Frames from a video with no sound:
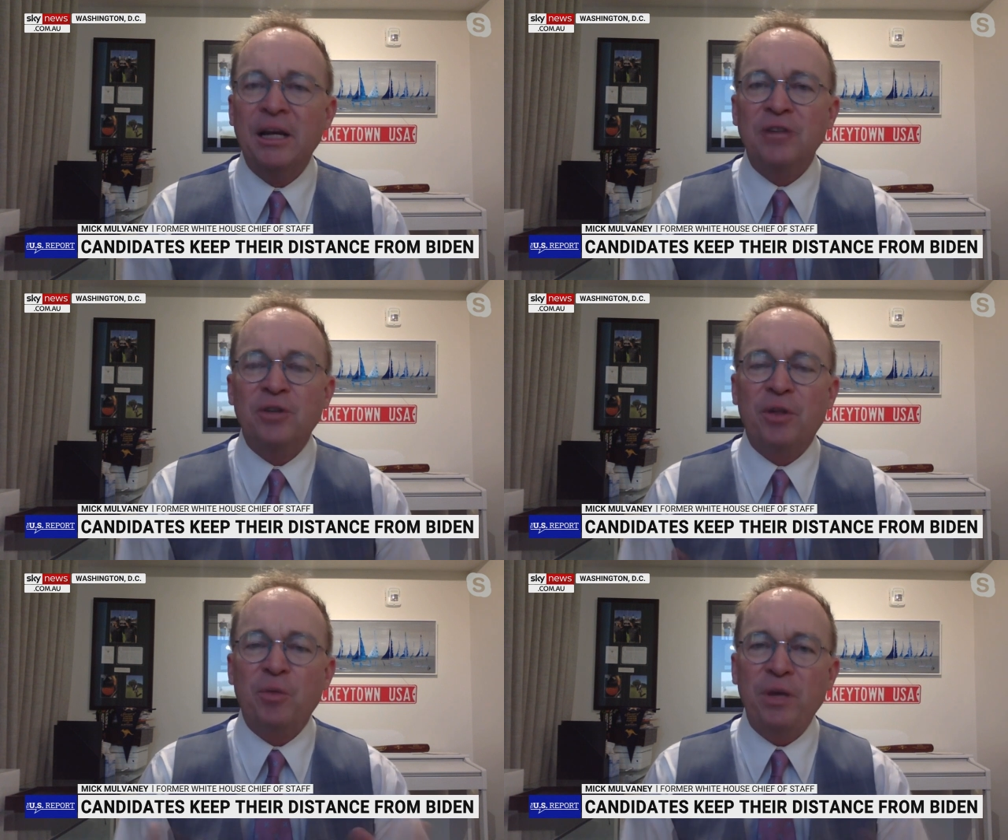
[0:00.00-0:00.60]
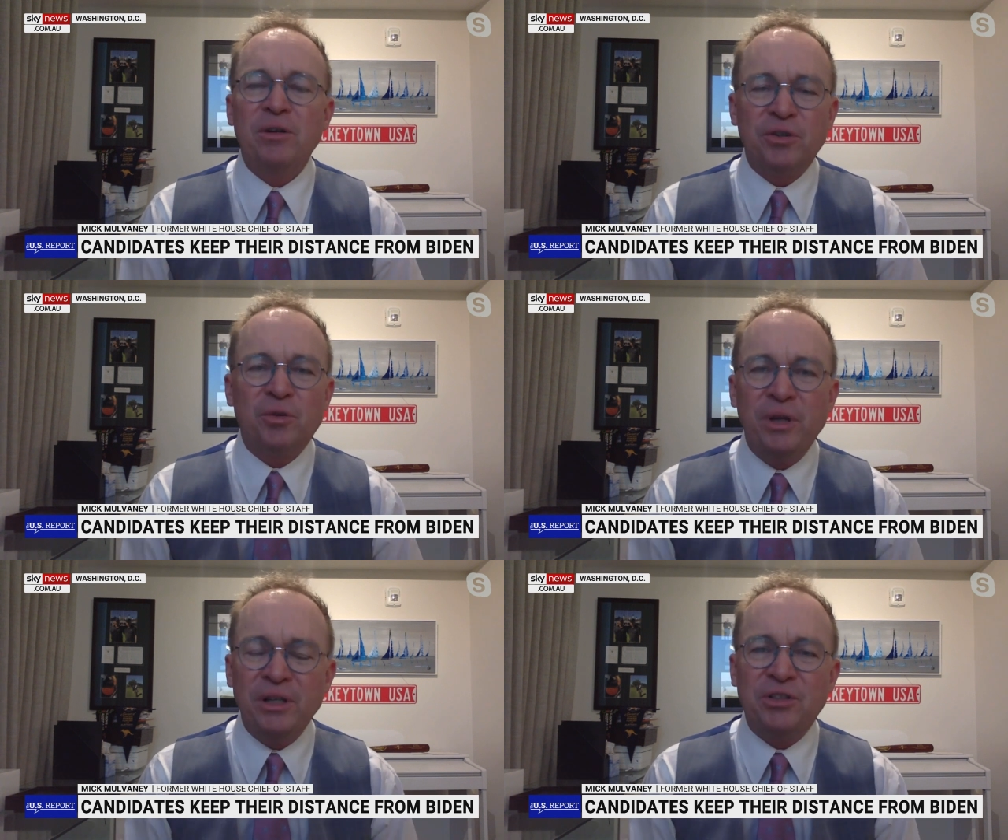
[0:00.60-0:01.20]
So the wheels are
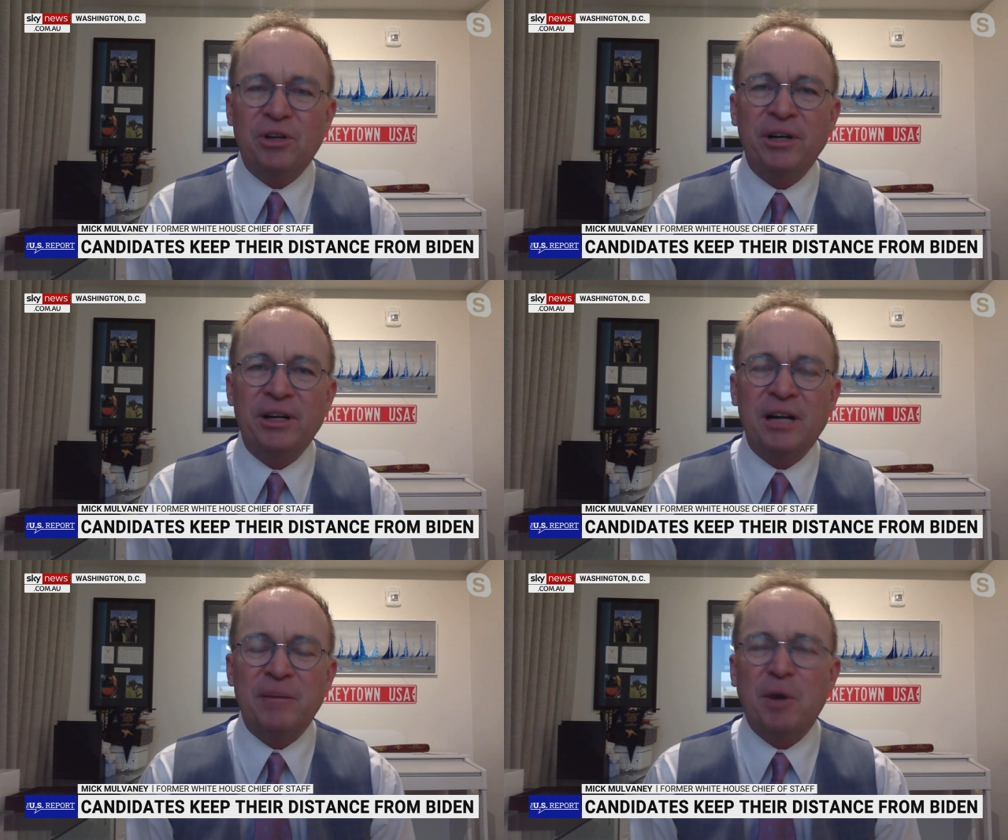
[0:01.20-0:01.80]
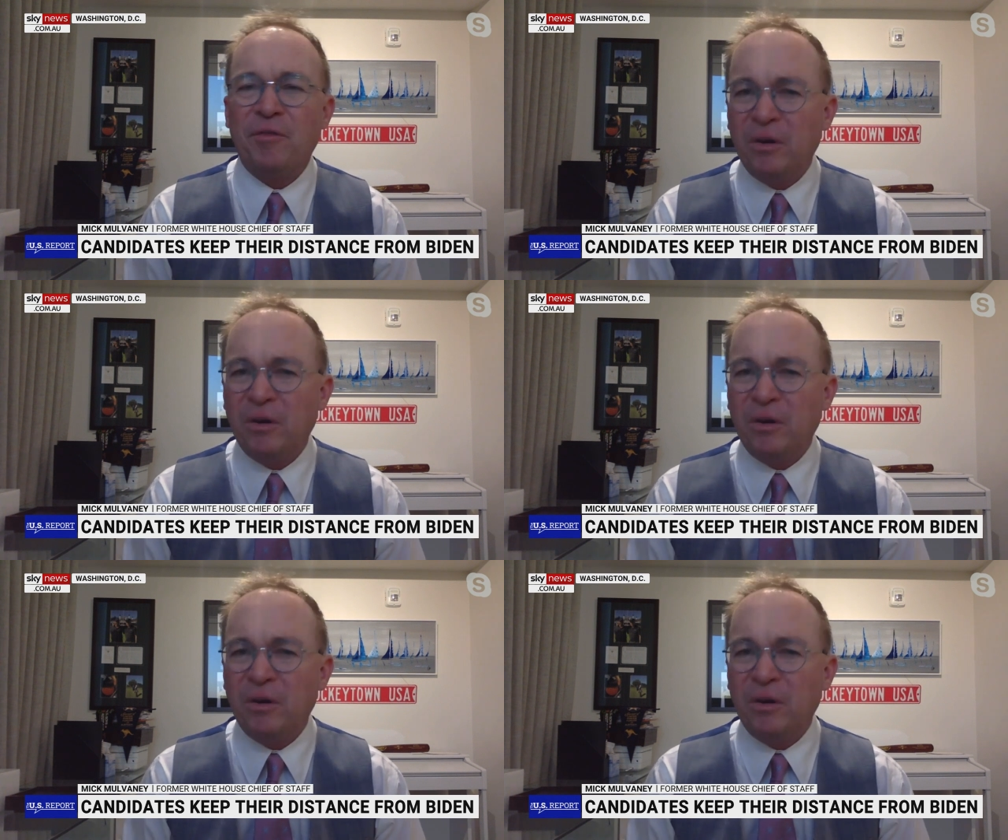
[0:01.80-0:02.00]
really starting to come off.